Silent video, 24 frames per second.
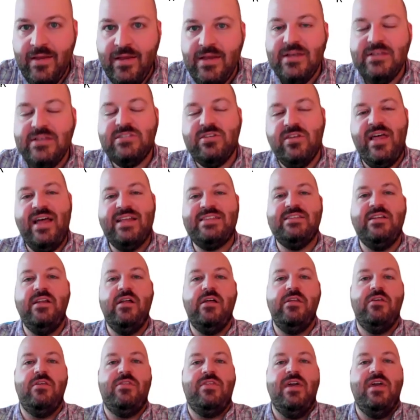So that's
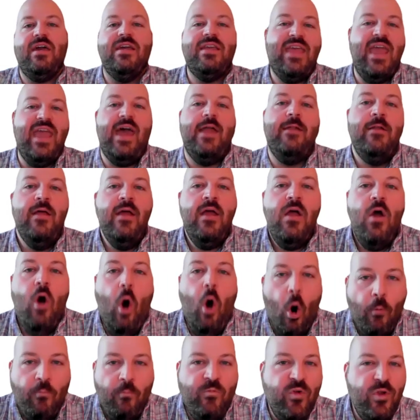another thing. Again,
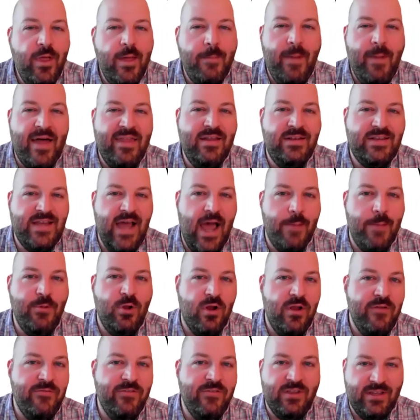hopefully by the time you're
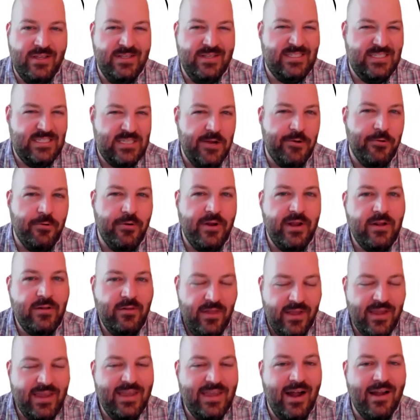even considering
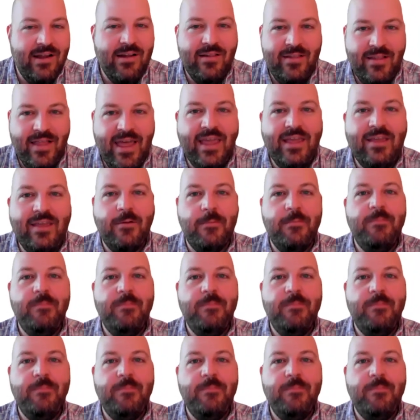clicking on a link,